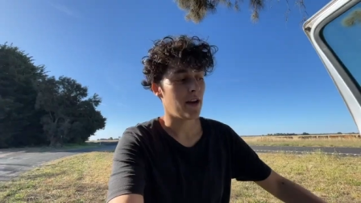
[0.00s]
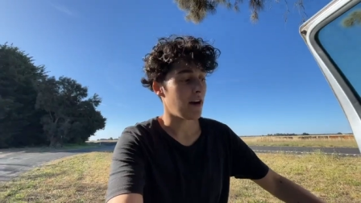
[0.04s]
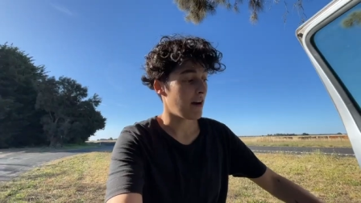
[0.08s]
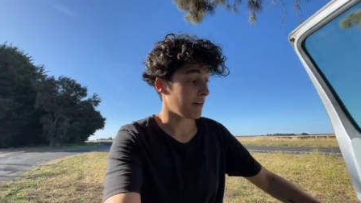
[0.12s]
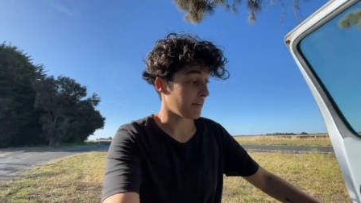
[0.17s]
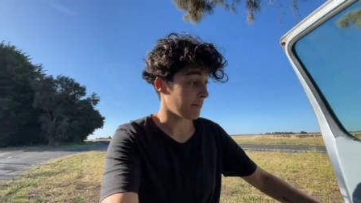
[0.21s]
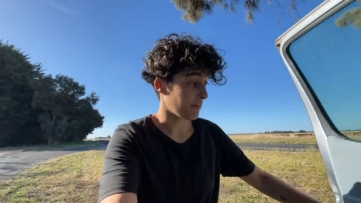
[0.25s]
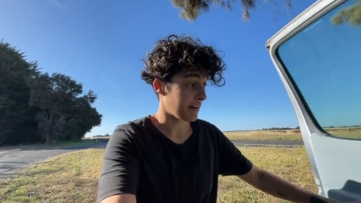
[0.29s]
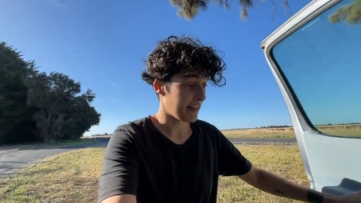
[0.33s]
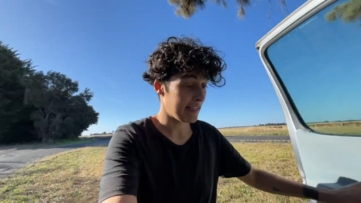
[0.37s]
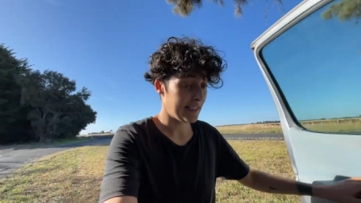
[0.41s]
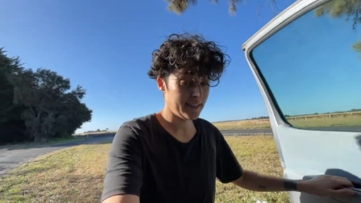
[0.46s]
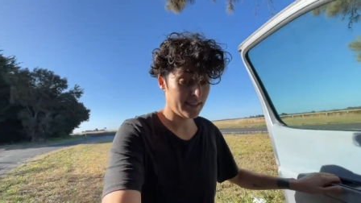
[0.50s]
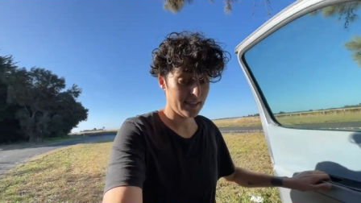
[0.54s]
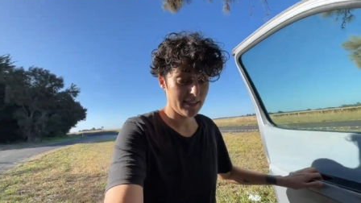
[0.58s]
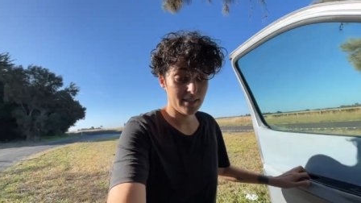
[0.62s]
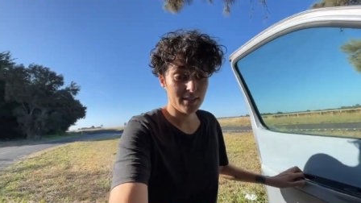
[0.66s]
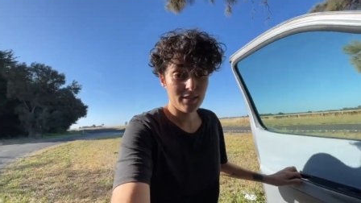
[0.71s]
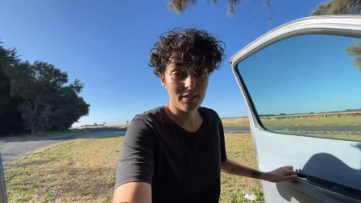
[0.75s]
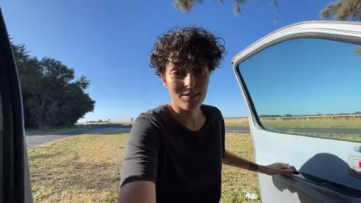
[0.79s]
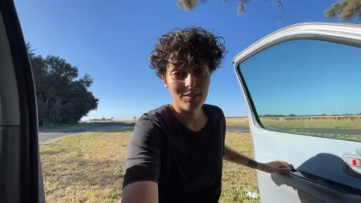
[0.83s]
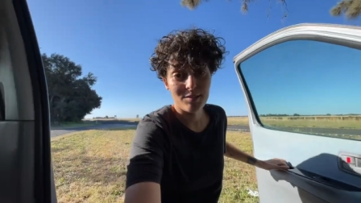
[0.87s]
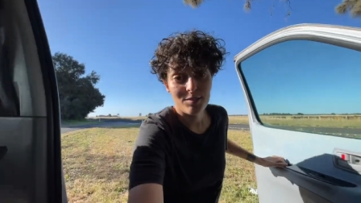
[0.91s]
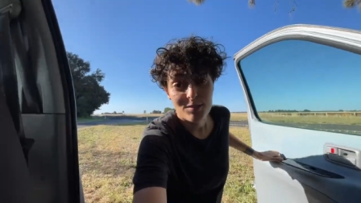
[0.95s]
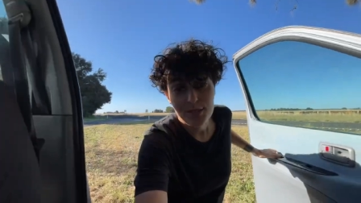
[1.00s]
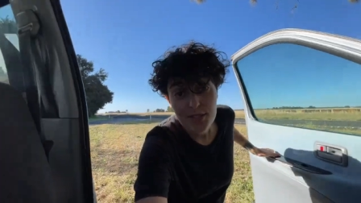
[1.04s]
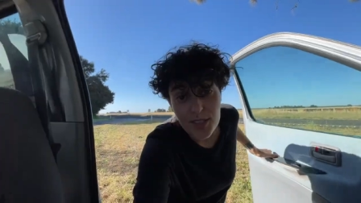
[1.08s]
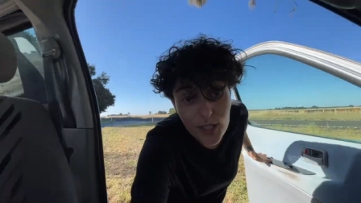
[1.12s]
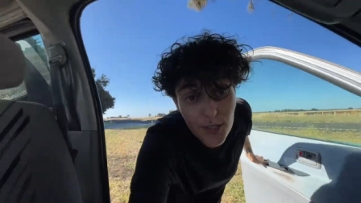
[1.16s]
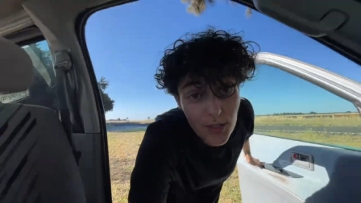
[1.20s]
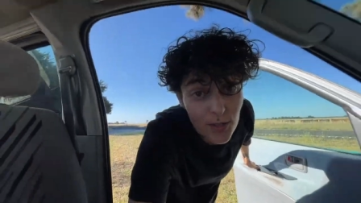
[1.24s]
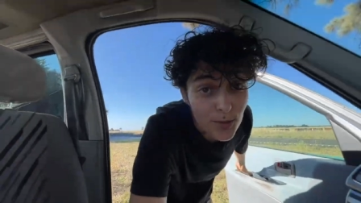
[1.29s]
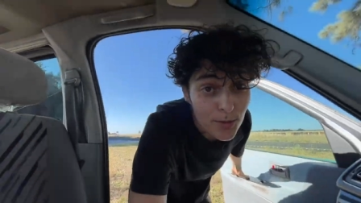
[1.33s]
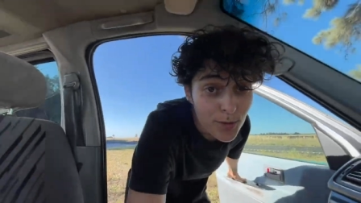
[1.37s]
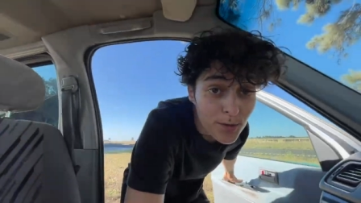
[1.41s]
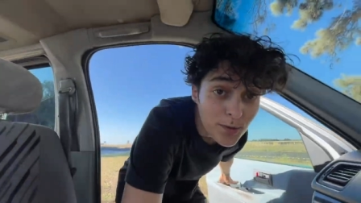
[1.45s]
are ready to
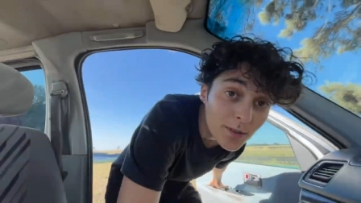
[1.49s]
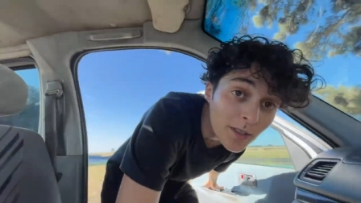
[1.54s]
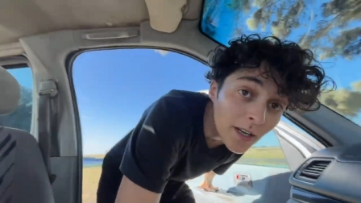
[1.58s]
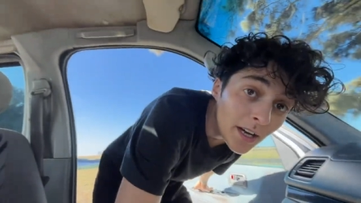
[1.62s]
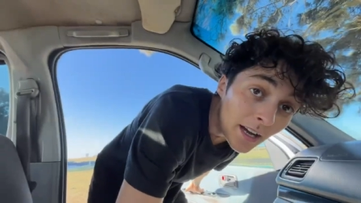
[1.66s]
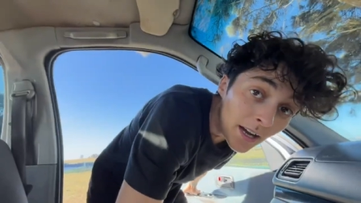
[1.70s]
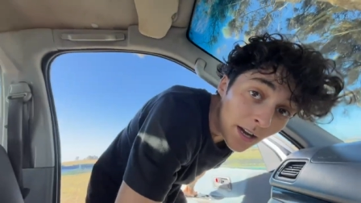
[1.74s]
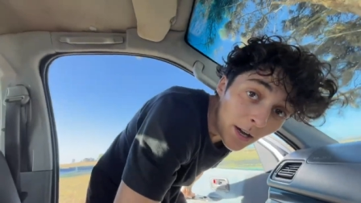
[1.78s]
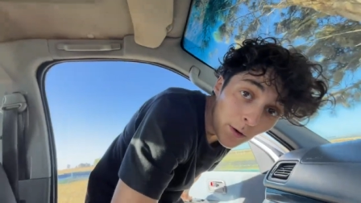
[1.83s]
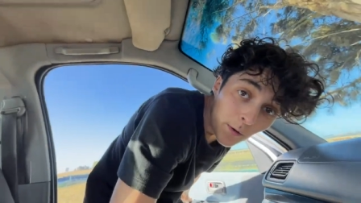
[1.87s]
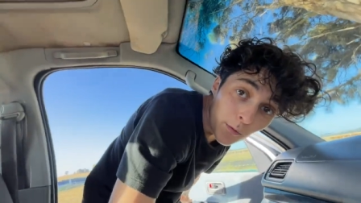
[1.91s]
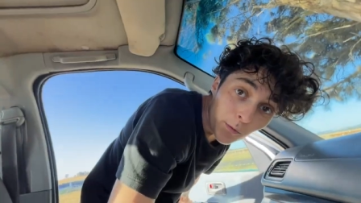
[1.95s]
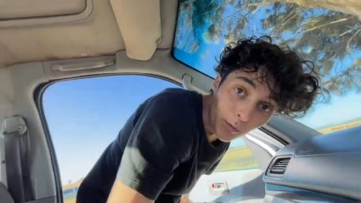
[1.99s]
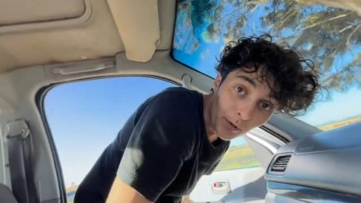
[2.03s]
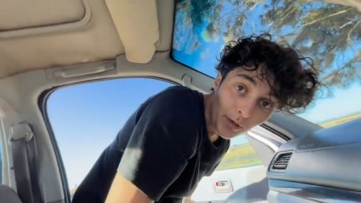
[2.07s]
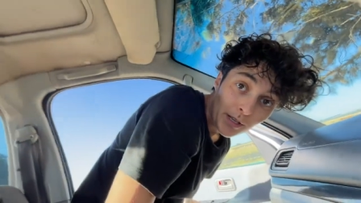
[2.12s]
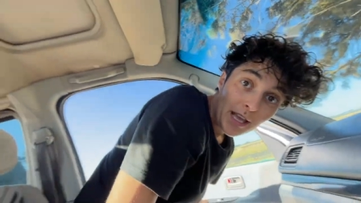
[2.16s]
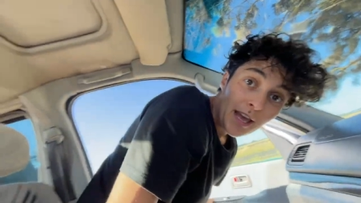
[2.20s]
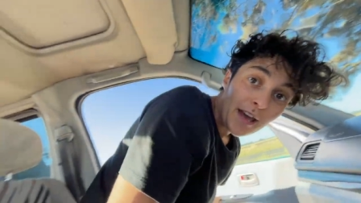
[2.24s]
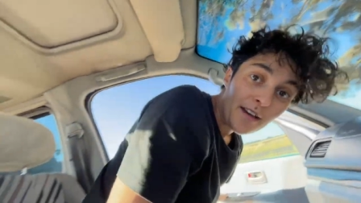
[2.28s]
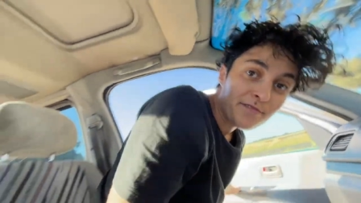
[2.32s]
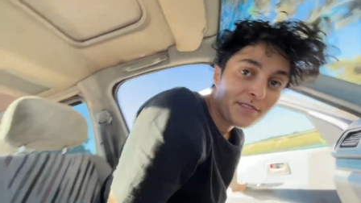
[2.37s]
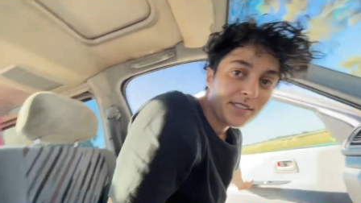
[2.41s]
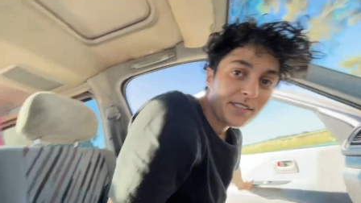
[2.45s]
go. We have